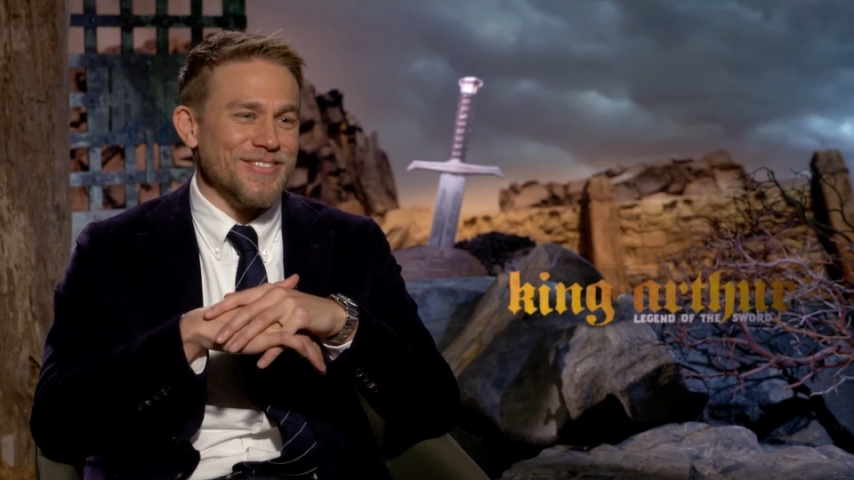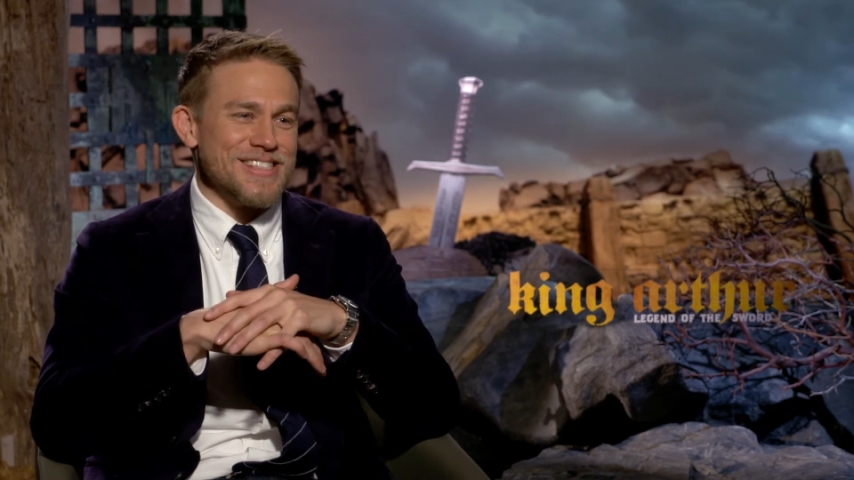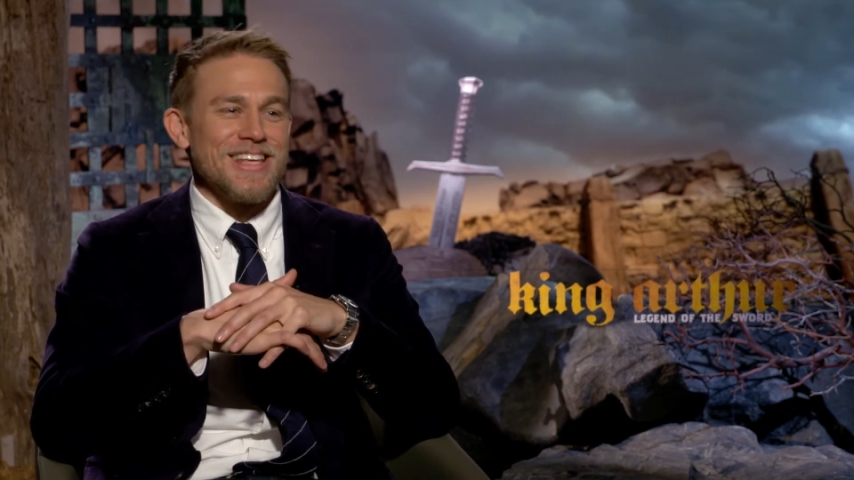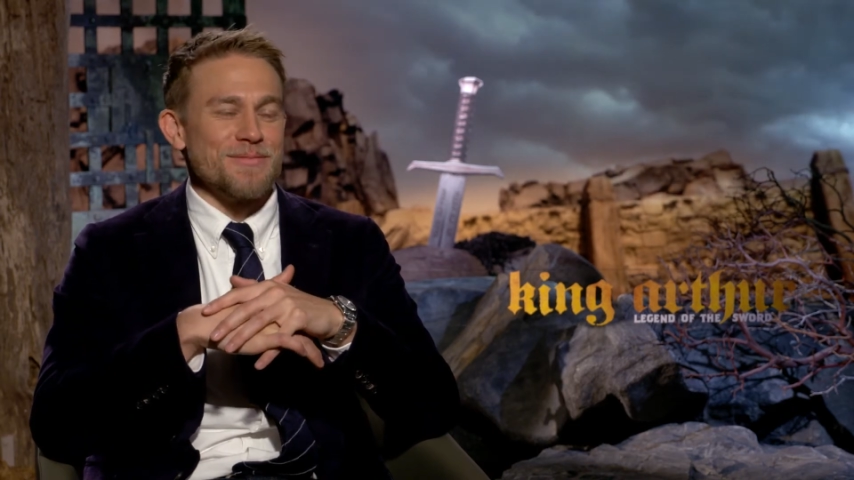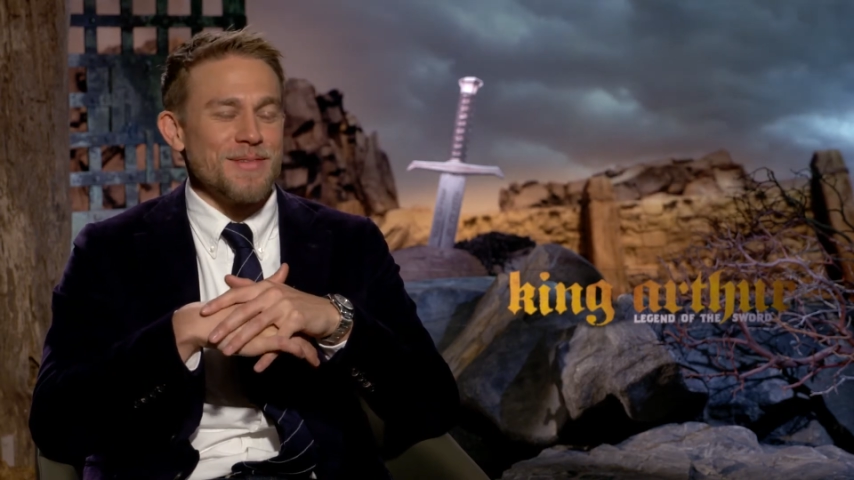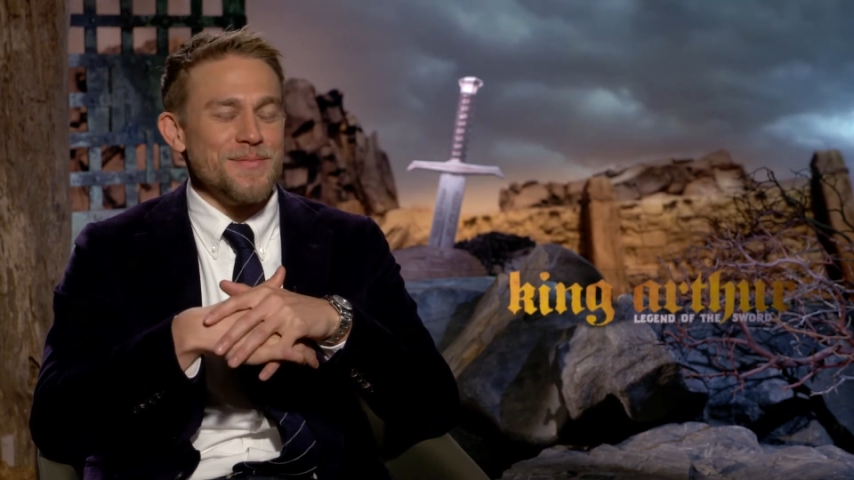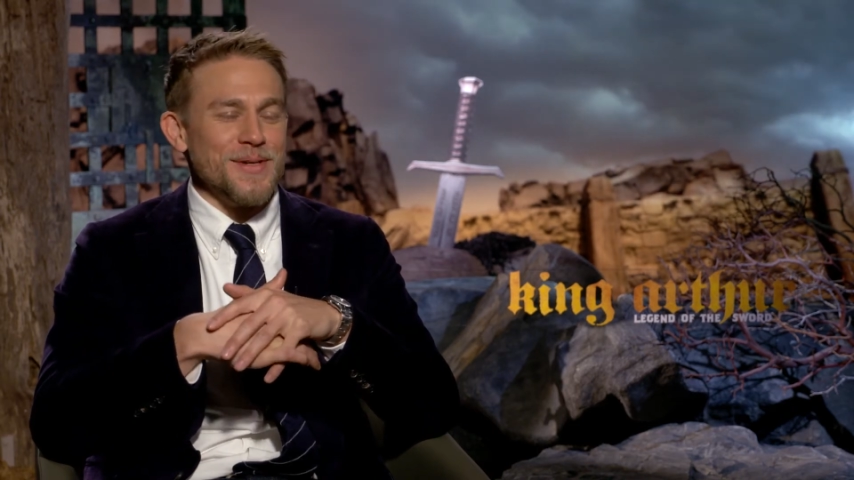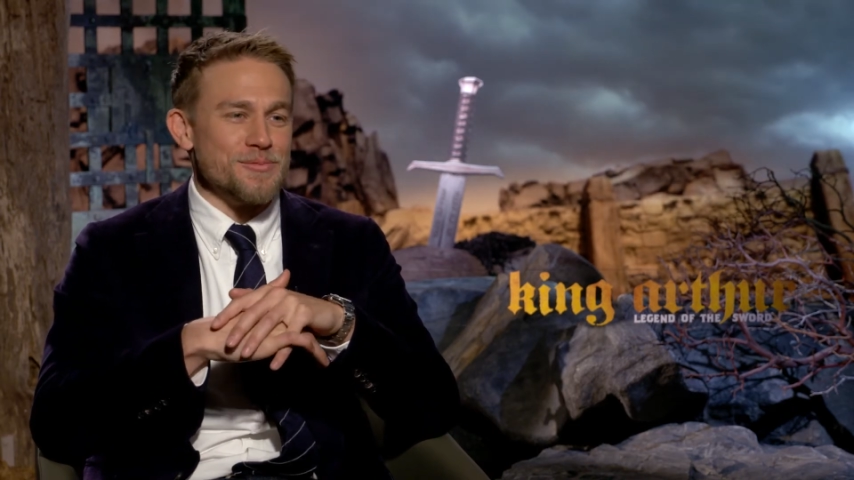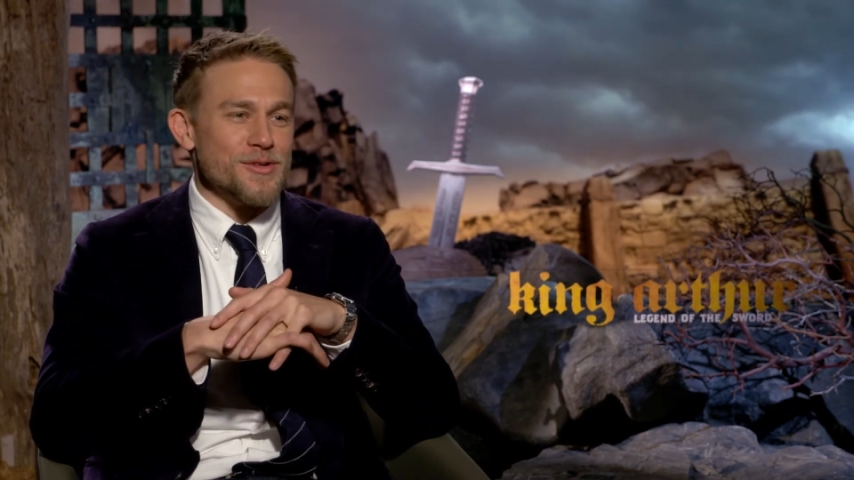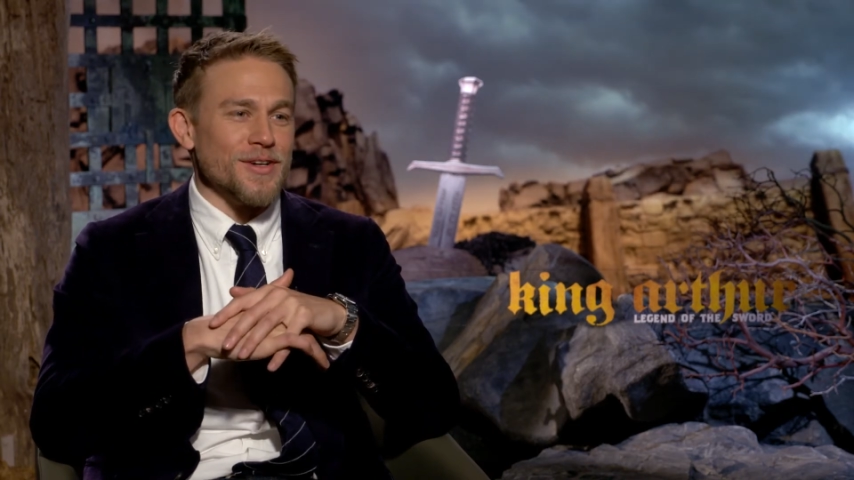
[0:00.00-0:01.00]
He's like my
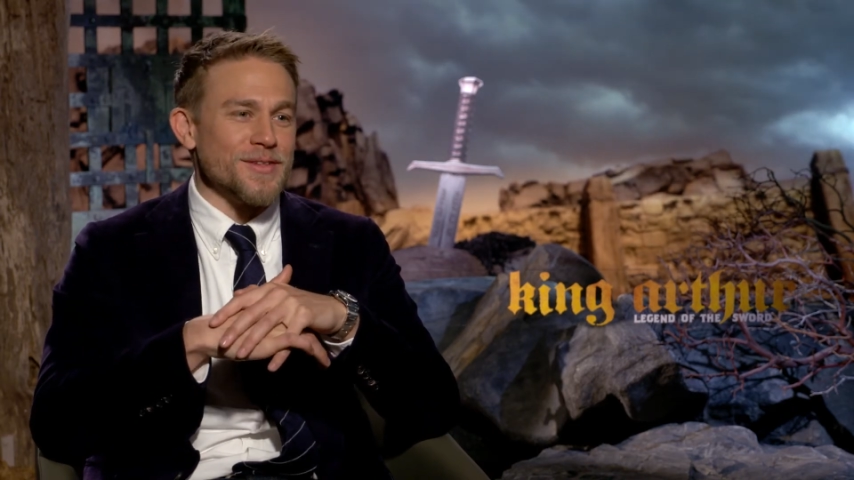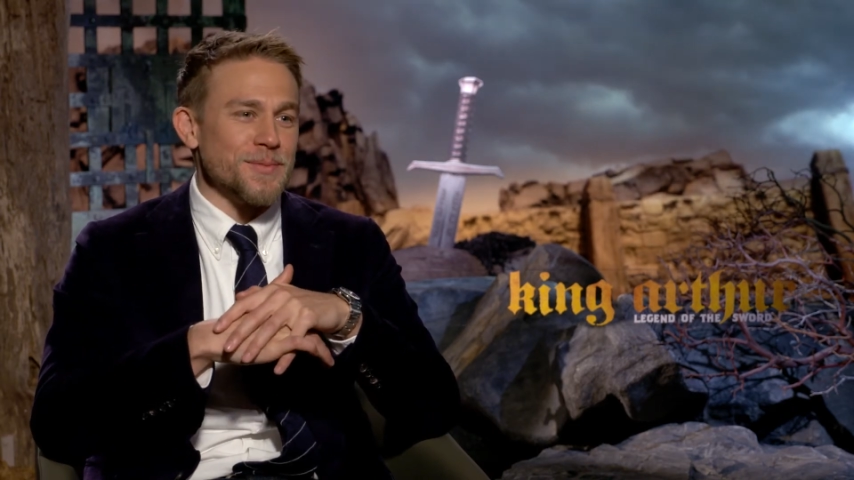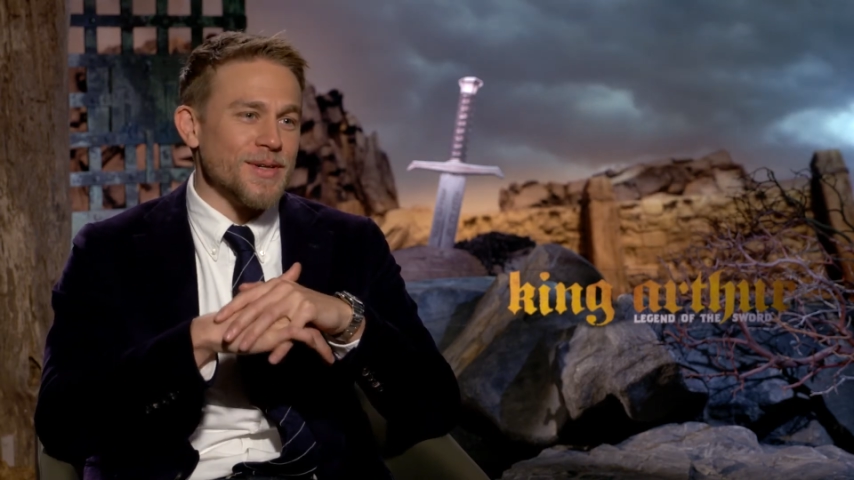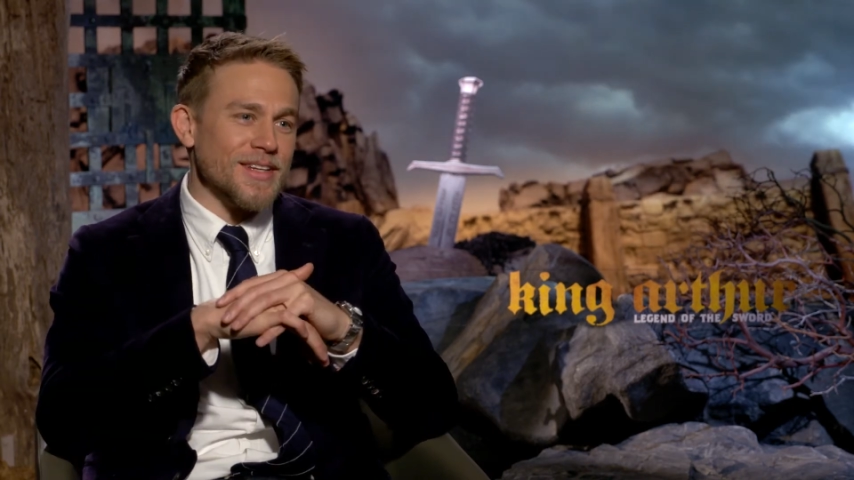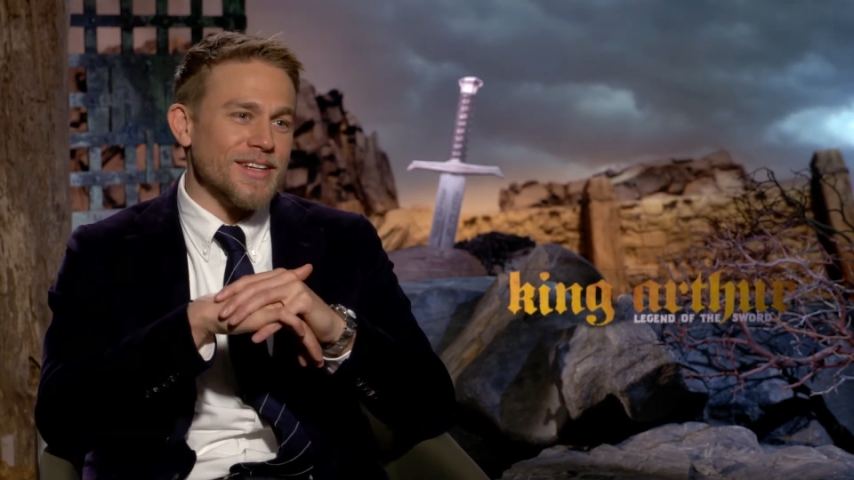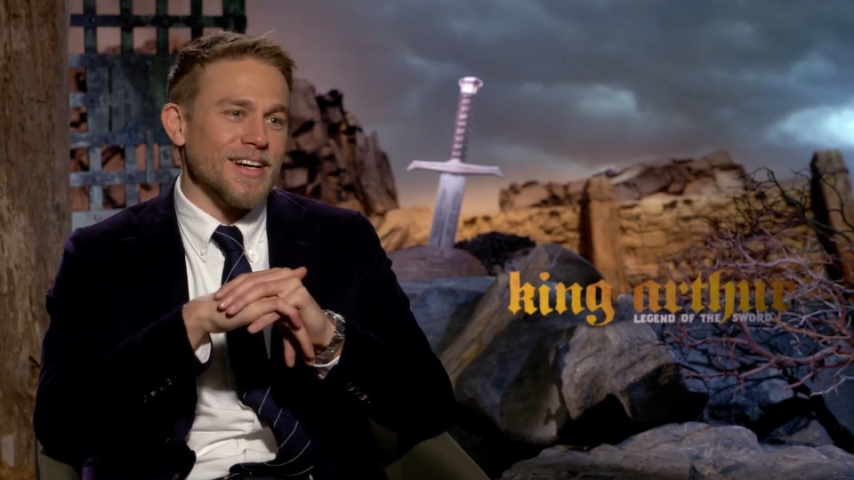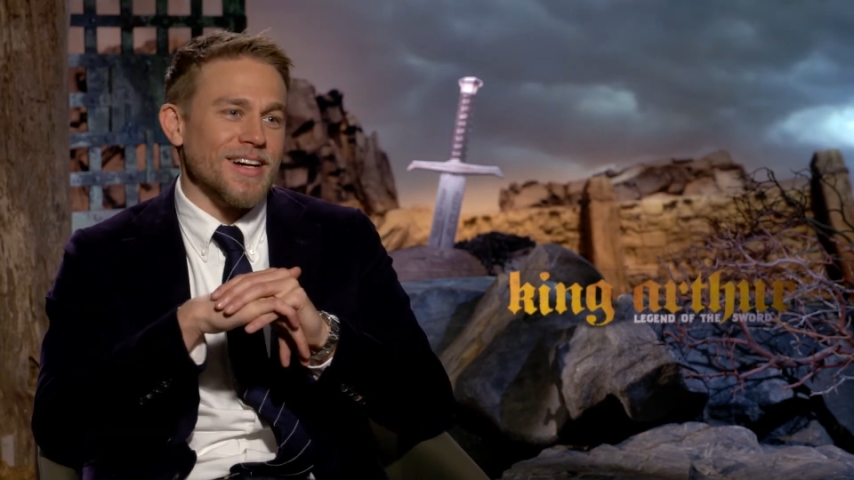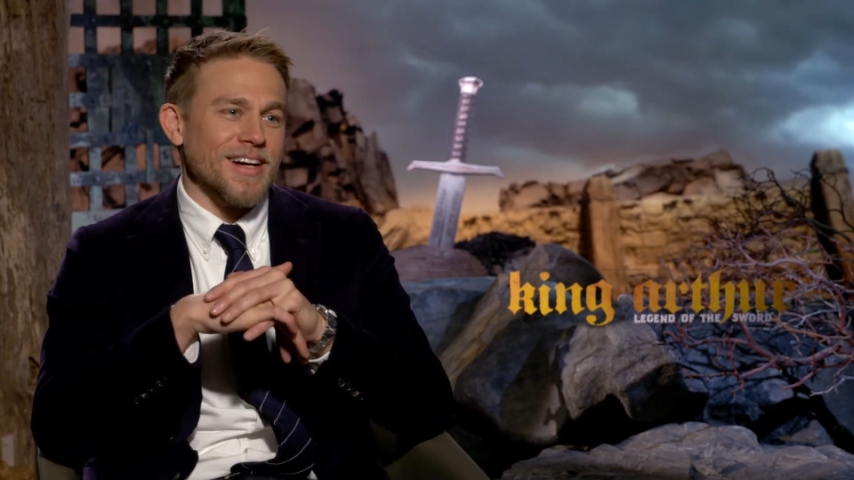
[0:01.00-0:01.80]
big brother, but